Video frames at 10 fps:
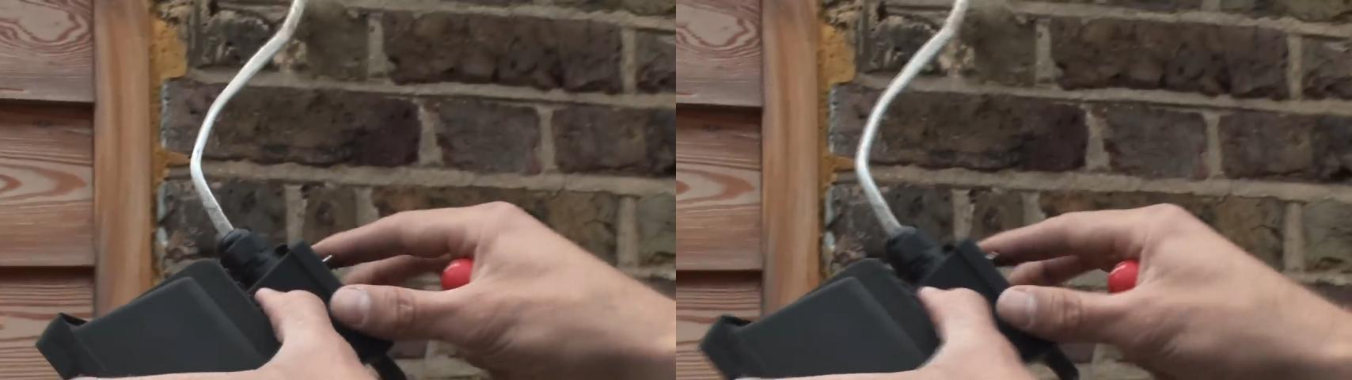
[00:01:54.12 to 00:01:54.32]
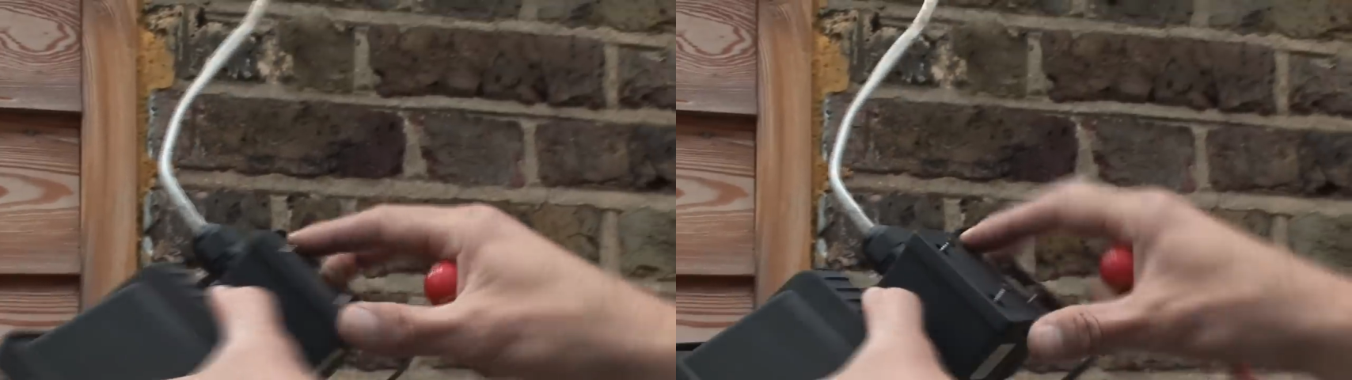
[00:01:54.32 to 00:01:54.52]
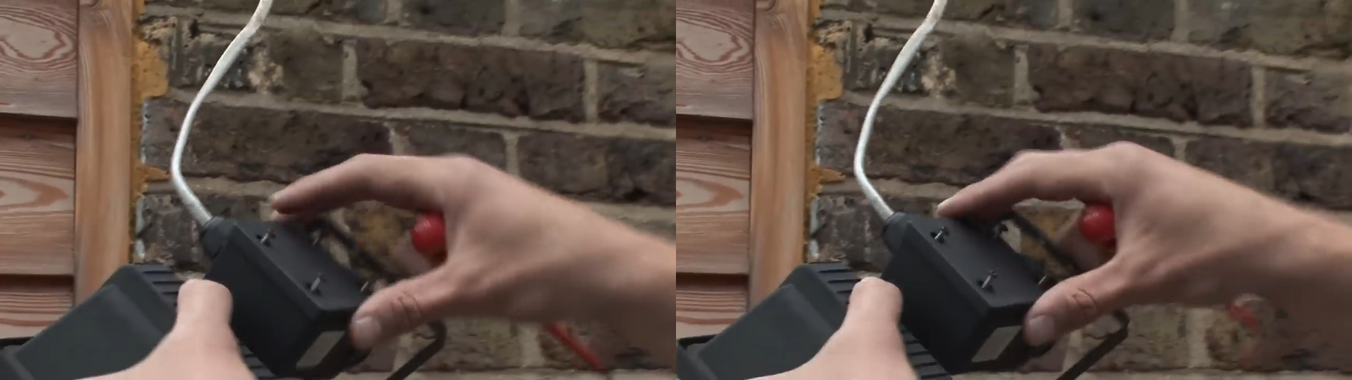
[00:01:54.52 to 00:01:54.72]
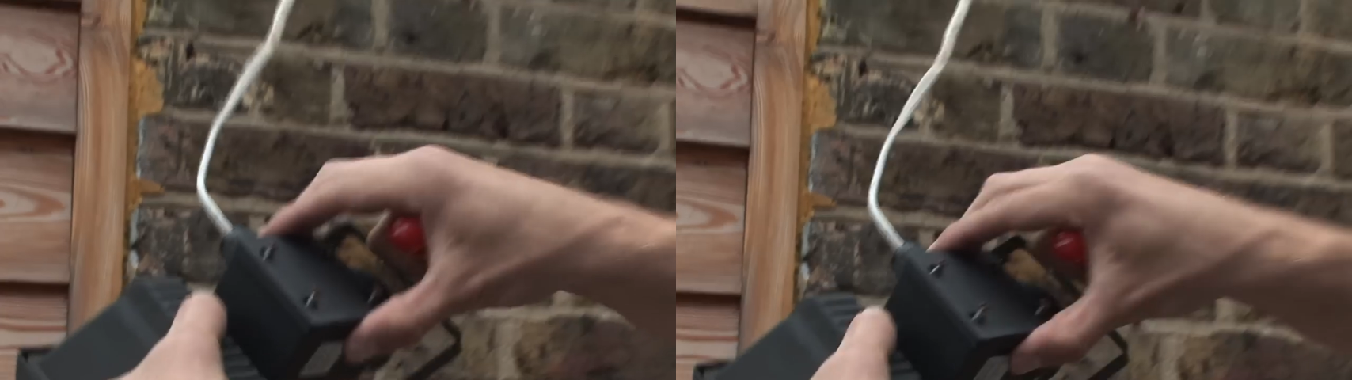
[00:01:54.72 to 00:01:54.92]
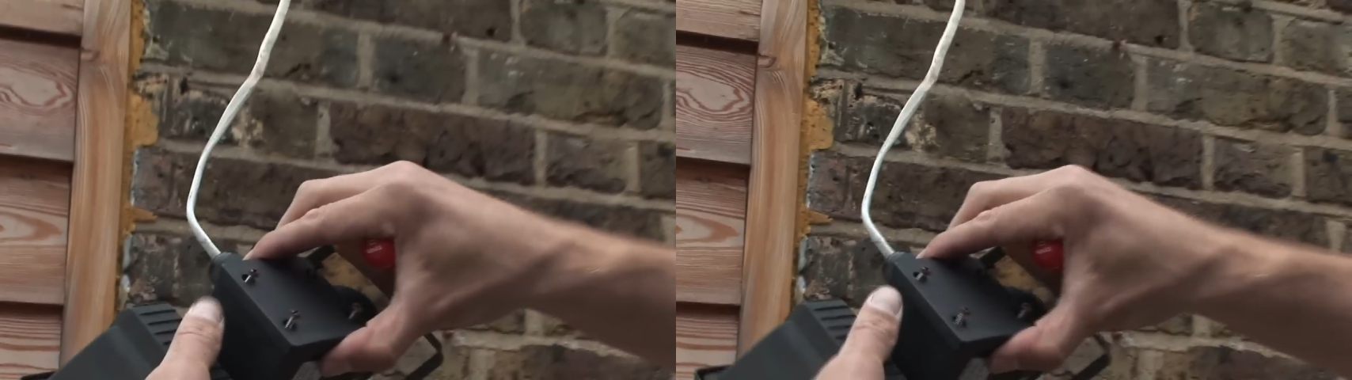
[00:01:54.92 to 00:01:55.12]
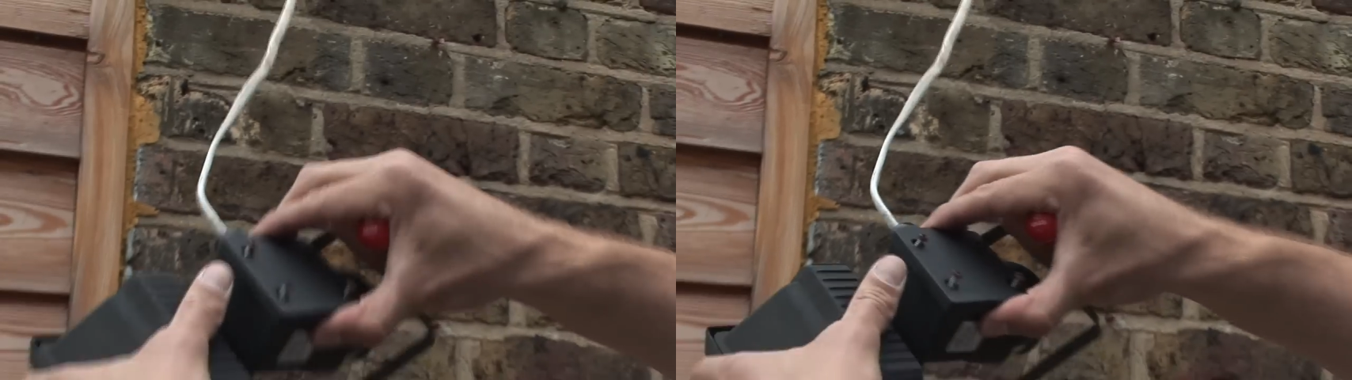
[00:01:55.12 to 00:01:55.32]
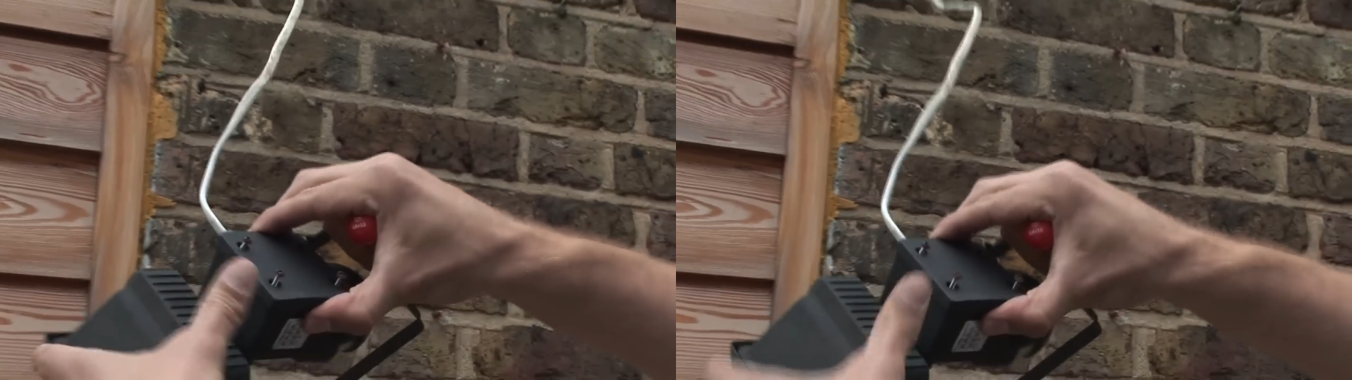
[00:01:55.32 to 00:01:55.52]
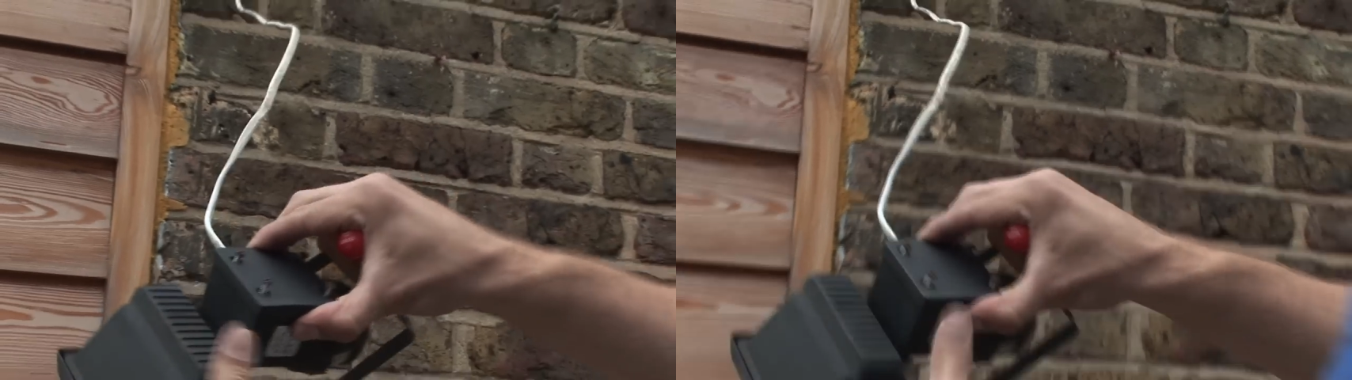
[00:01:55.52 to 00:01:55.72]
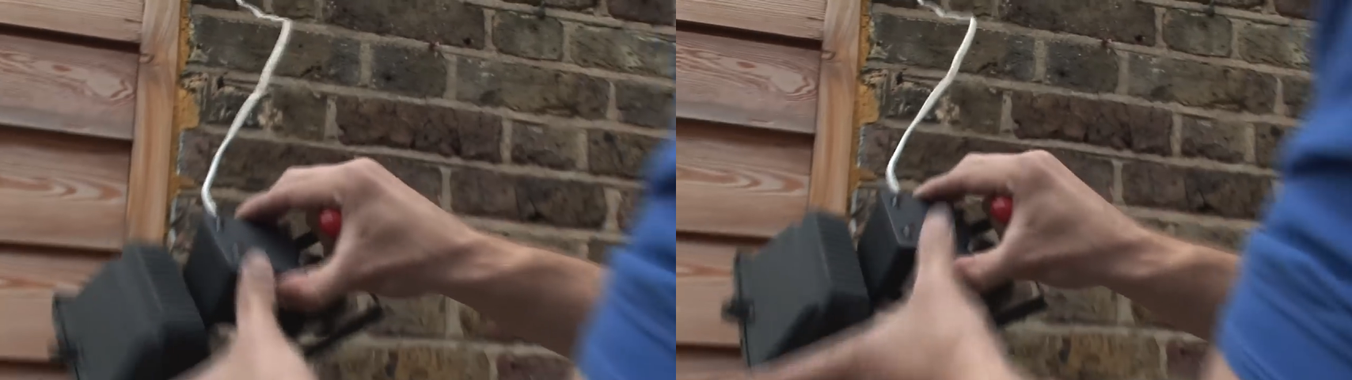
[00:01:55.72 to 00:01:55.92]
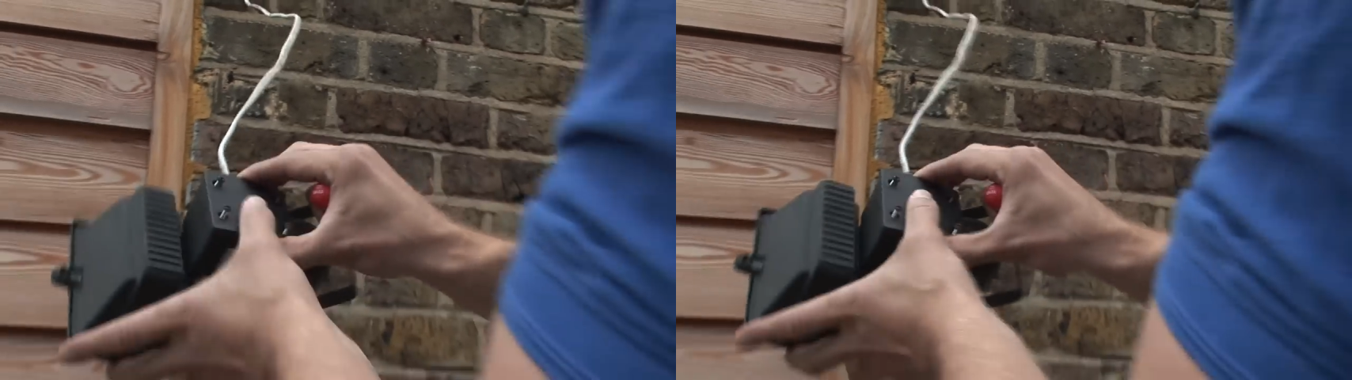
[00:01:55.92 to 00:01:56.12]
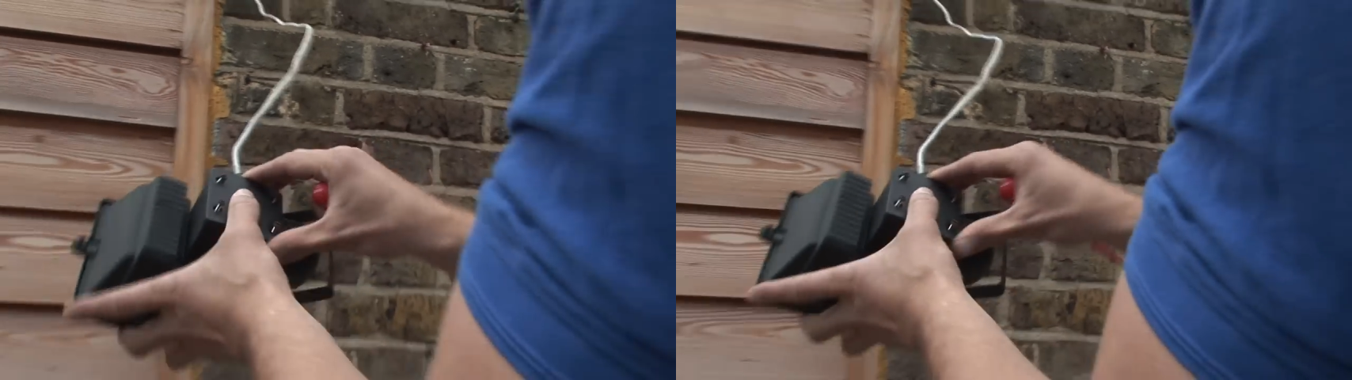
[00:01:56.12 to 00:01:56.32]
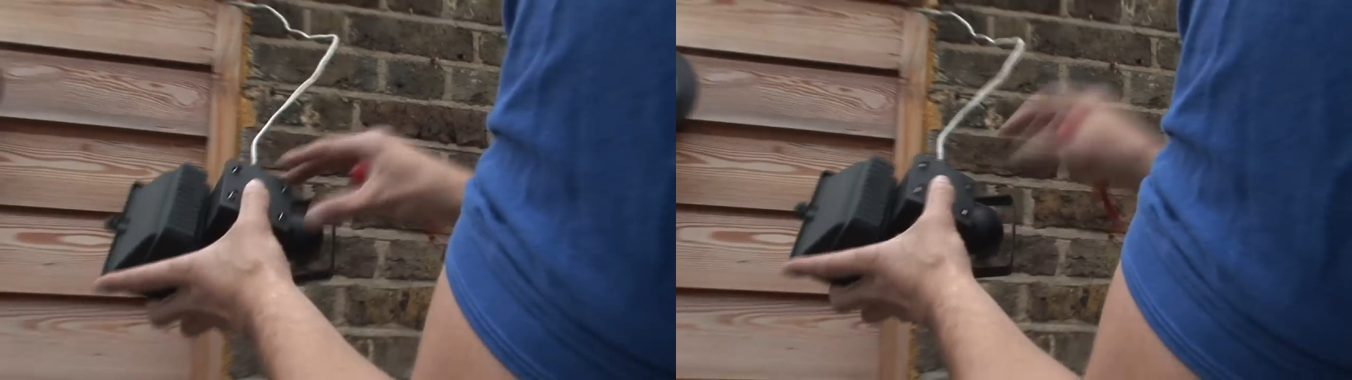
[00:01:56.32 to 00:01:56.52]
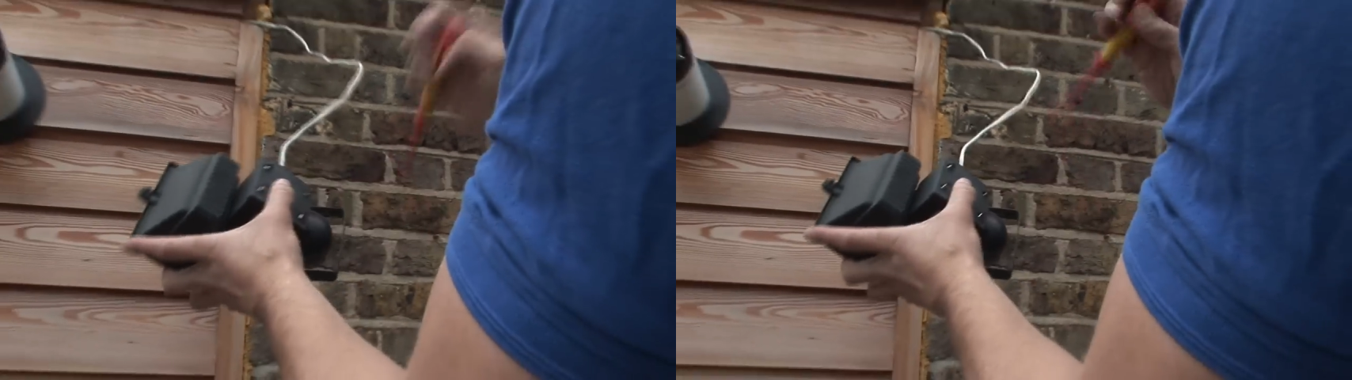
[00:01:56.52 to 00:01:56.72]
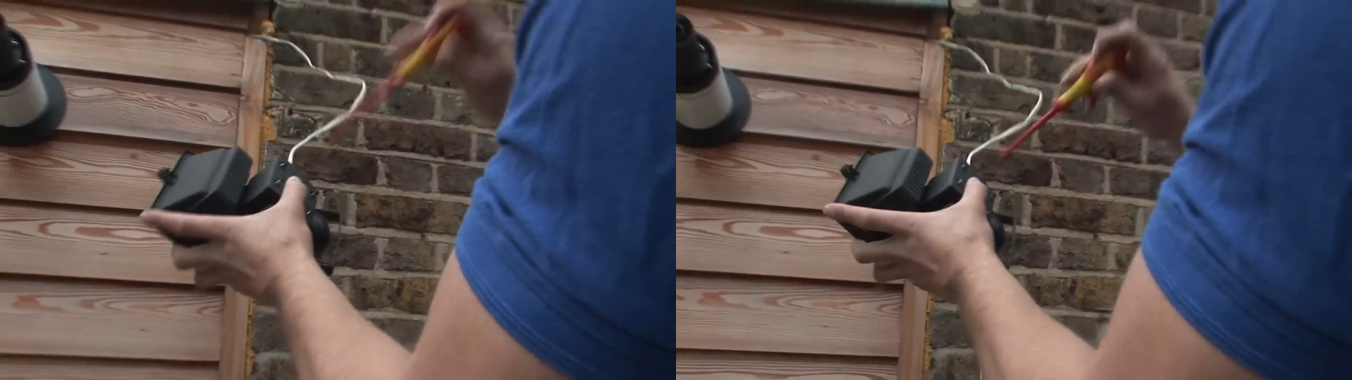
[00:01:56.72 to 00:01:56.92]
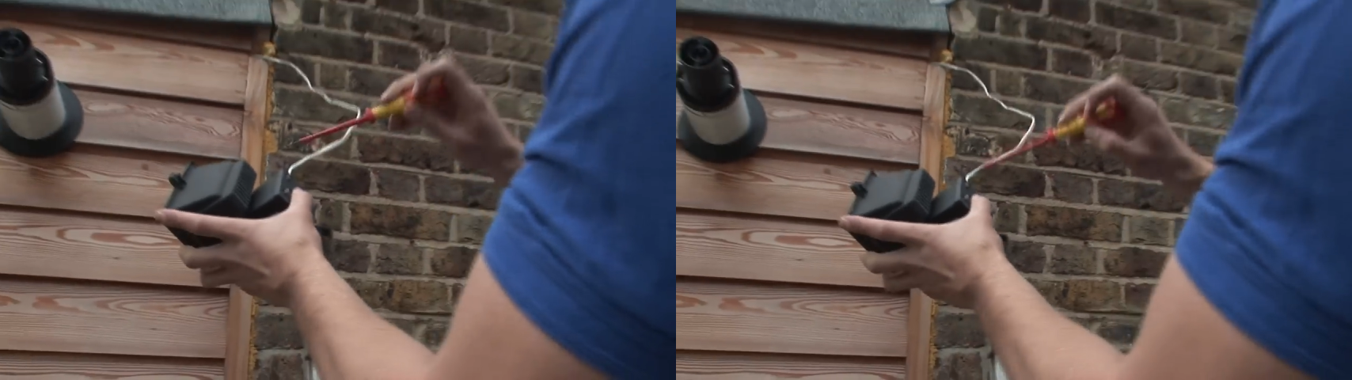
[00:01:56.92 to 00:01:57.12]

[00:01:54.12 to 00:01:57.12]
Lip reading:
[unreadable: no face in view]